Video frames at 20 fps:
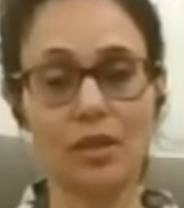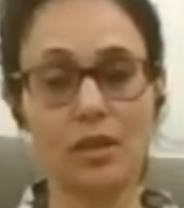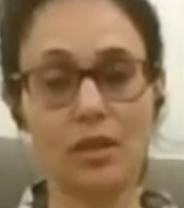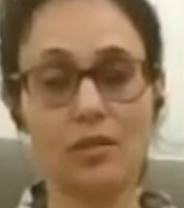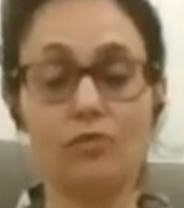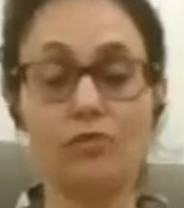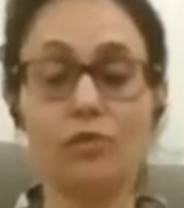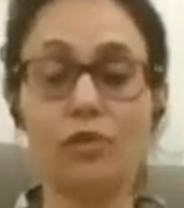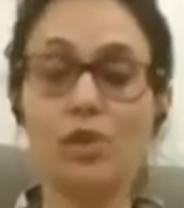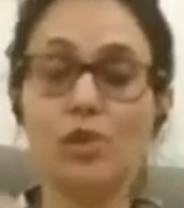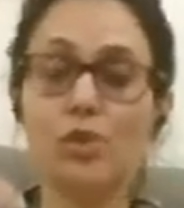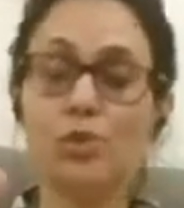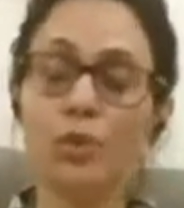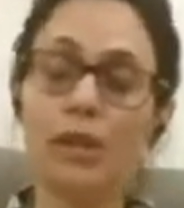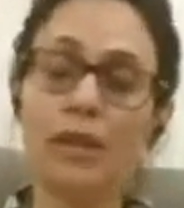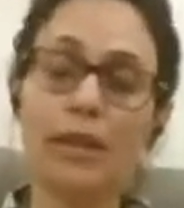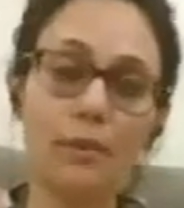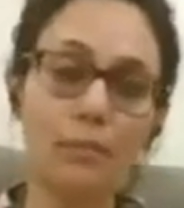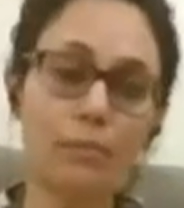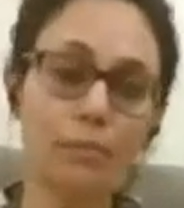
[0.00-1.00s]
which
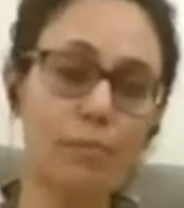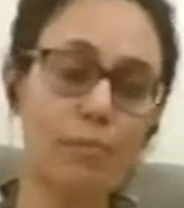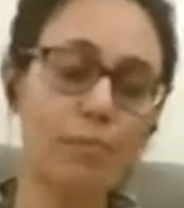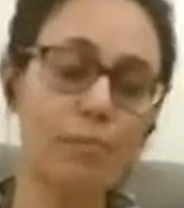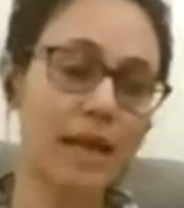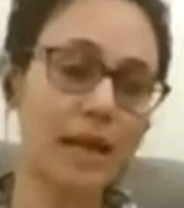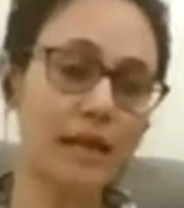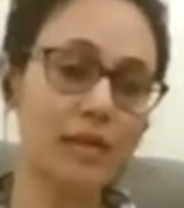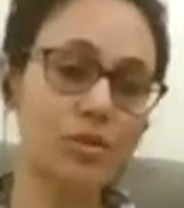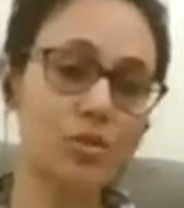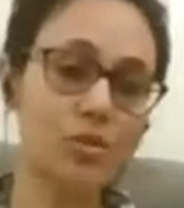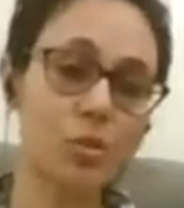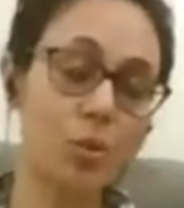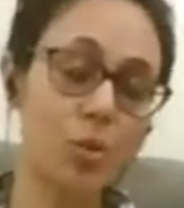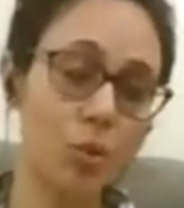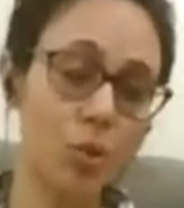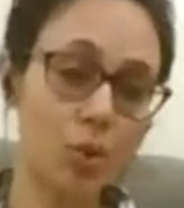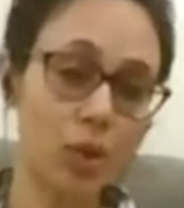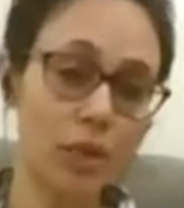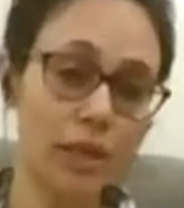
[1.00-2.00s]
will impact
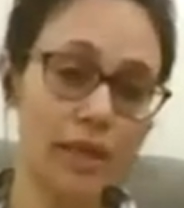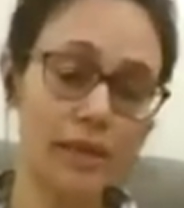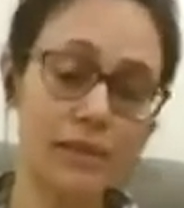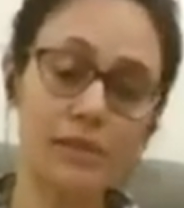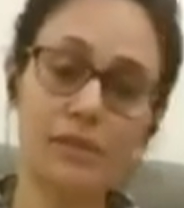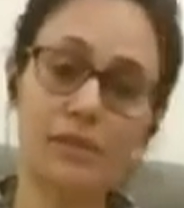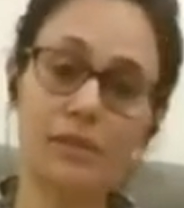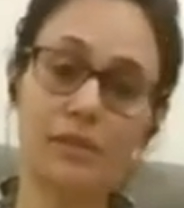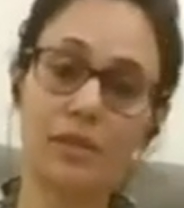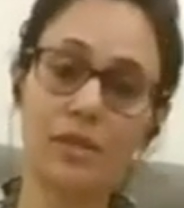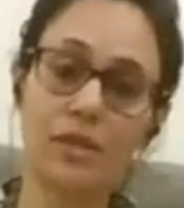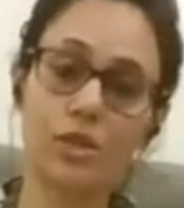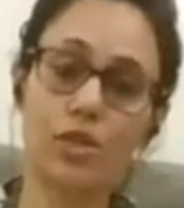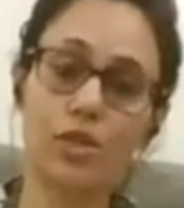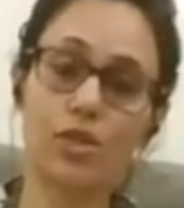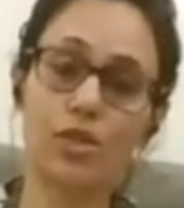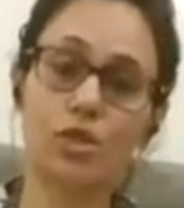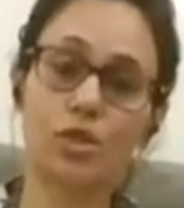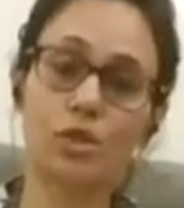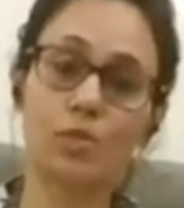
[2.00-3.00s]
all his
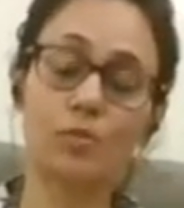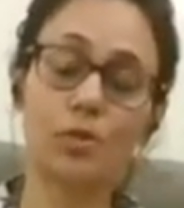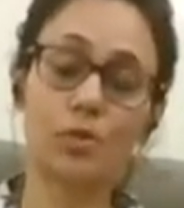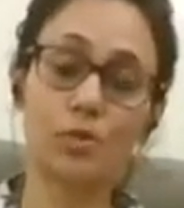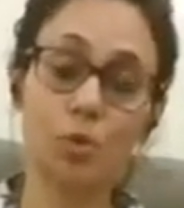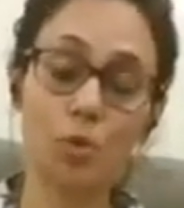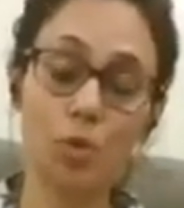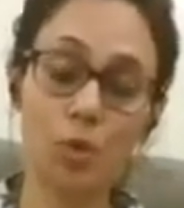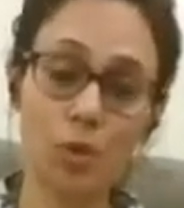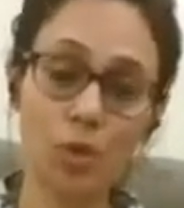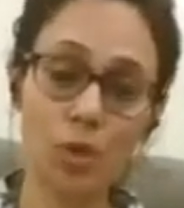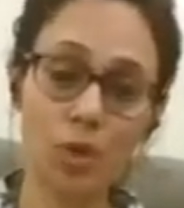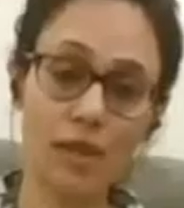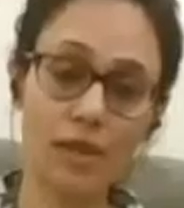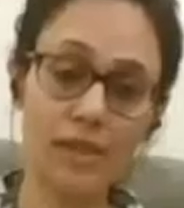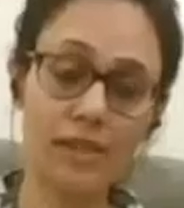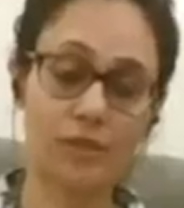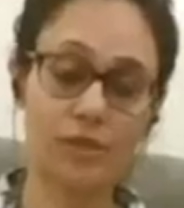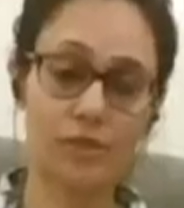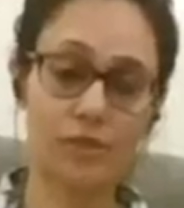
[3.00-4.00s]
relationships, all
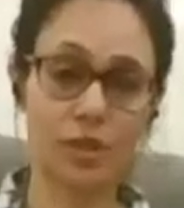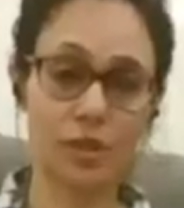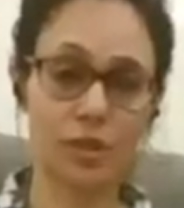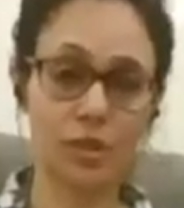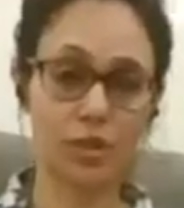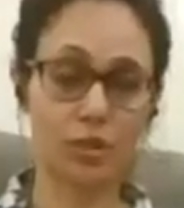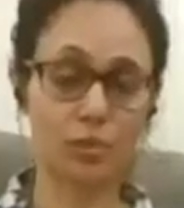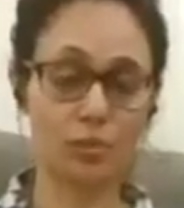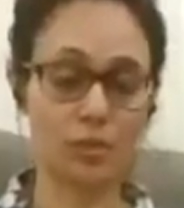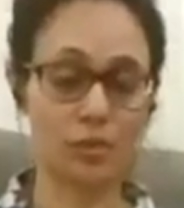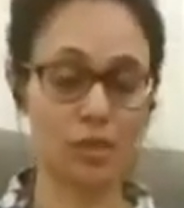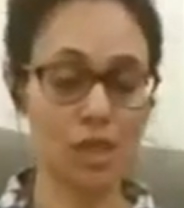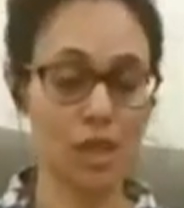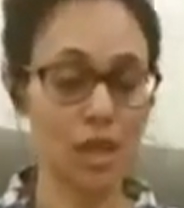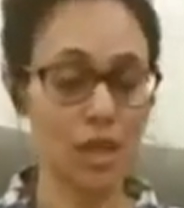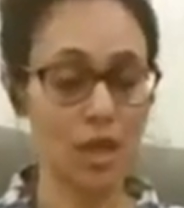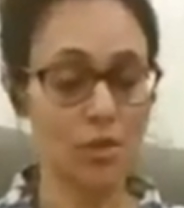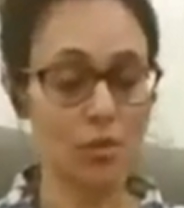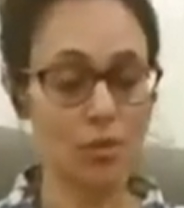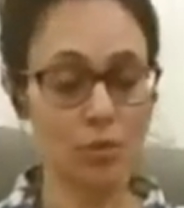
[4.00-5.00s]
his friendships.
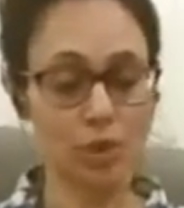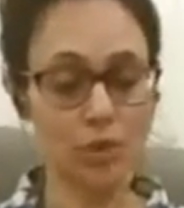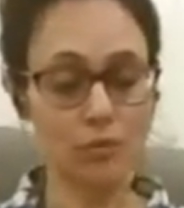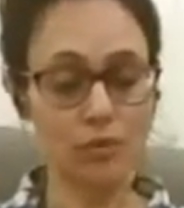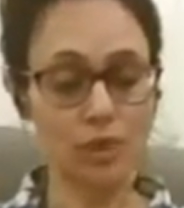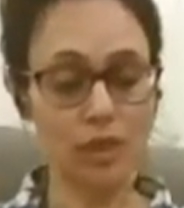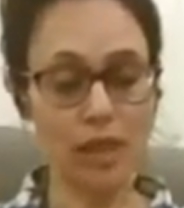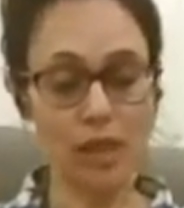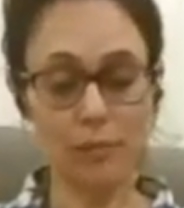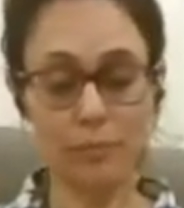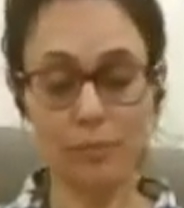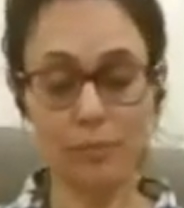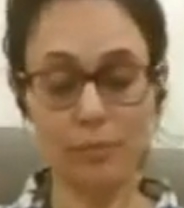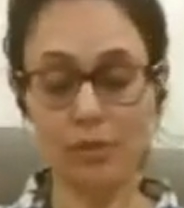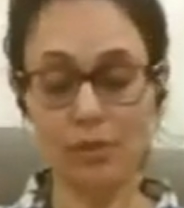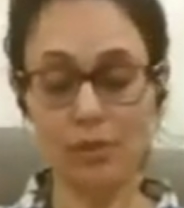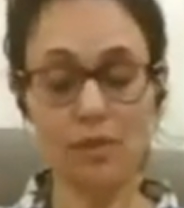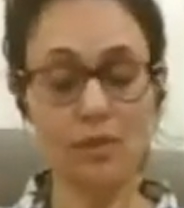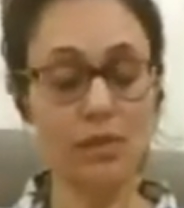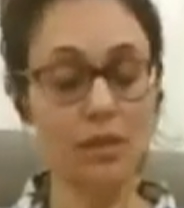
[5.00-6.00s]
What will happen
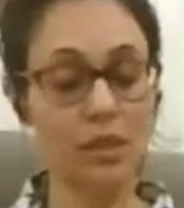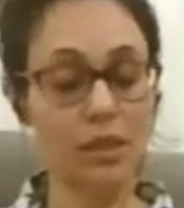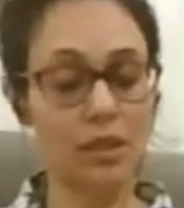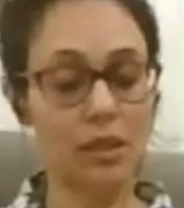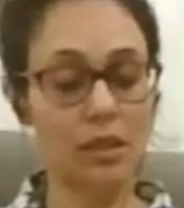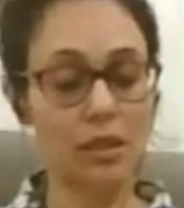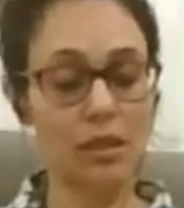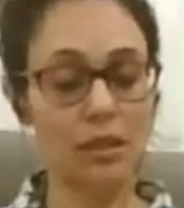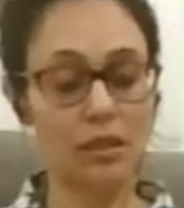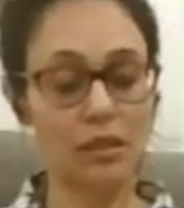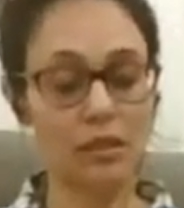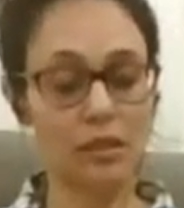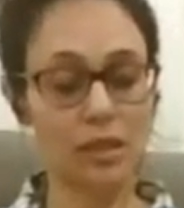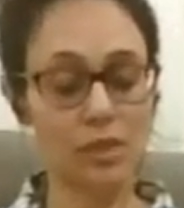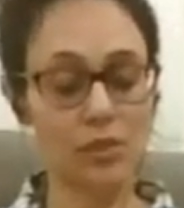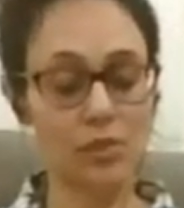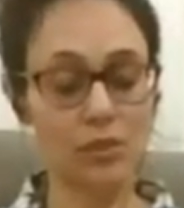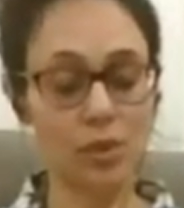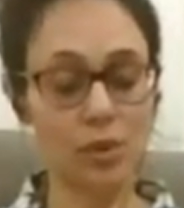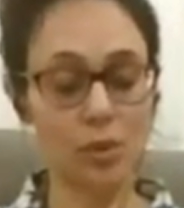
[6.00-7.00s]
is,
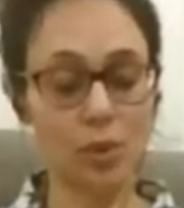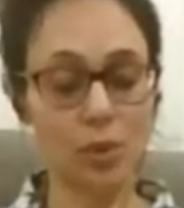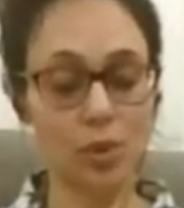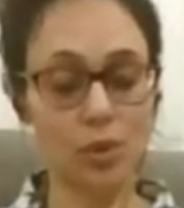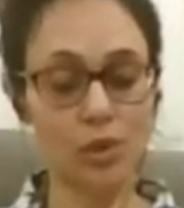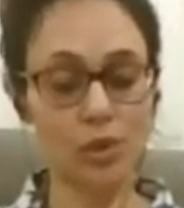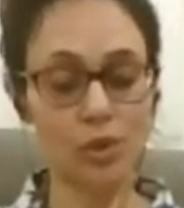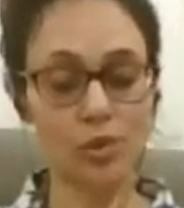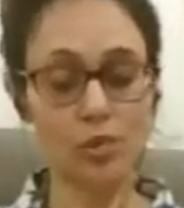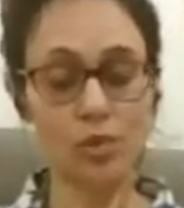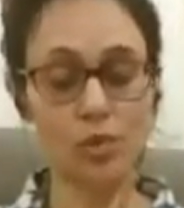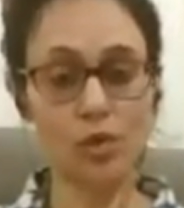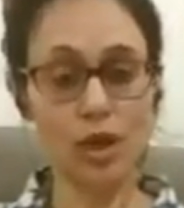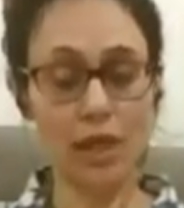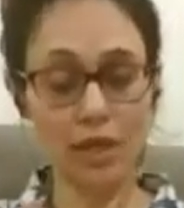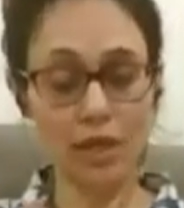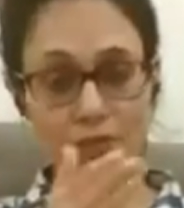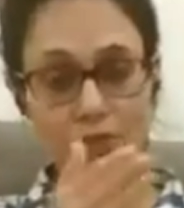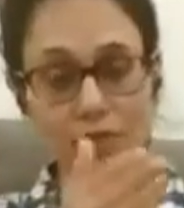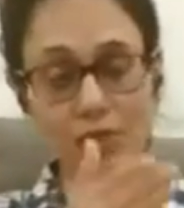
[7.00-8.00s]
this will also,
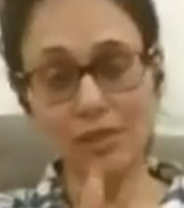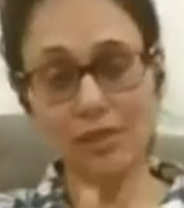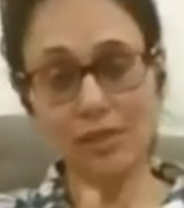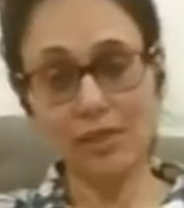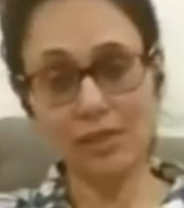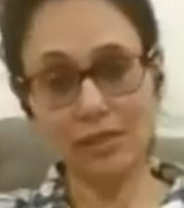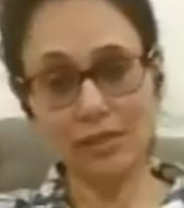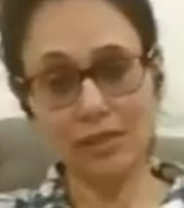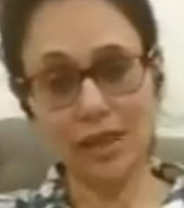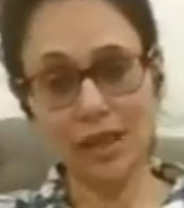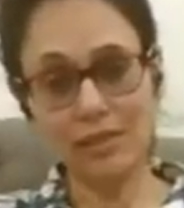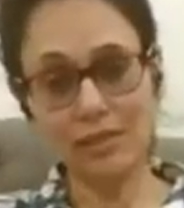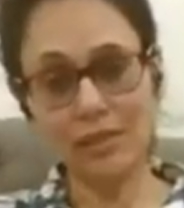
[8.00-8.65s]
if it starts